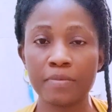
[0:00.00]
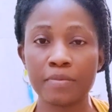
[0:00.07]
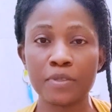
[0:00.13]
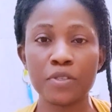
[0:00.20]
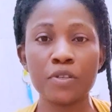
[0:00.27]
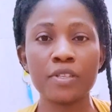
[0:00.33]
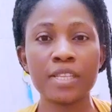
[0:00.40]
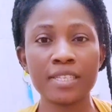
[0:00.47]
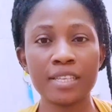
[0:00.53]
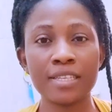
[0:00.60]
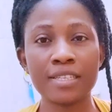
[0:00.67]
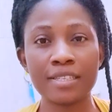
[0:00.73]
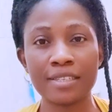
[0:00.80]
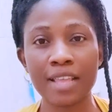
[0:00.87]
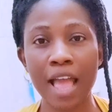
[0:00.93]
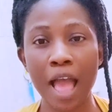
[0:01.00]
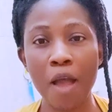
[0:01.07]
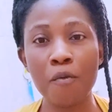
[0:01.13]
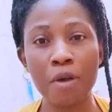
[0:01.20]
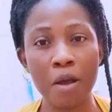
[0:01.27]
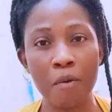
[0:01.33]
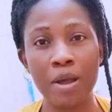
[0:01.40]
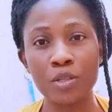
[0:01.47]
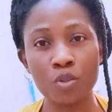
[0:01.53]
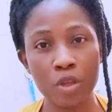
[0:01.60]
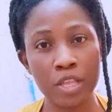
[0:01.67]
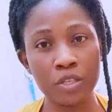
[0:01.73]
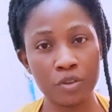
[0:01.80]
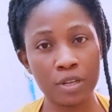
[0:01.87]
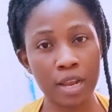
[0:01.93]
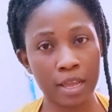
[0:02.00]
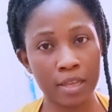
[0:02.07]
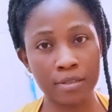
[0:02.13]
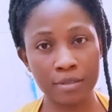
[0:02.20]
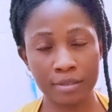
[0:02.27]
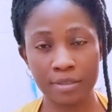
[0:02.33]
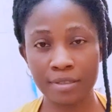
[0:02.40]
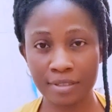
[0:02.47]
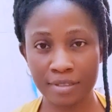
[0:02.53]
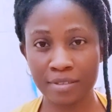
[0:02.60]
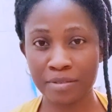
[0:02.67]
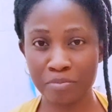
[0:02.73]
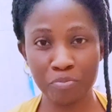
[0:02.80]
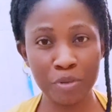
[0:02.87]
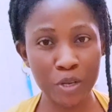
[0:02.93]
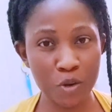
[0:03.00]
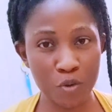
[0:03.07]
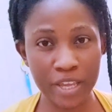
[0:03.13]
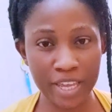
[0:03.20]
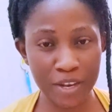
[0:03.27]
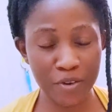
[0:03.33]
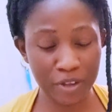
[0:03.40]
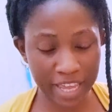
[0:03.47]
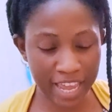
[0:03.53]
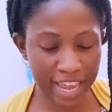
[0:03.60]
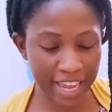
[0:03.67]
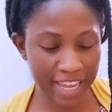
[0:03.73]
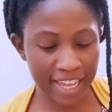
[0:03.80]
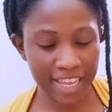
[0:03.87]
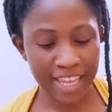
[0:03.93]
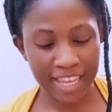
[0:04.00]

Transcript: So this is how our dough is gonna be looking, okay?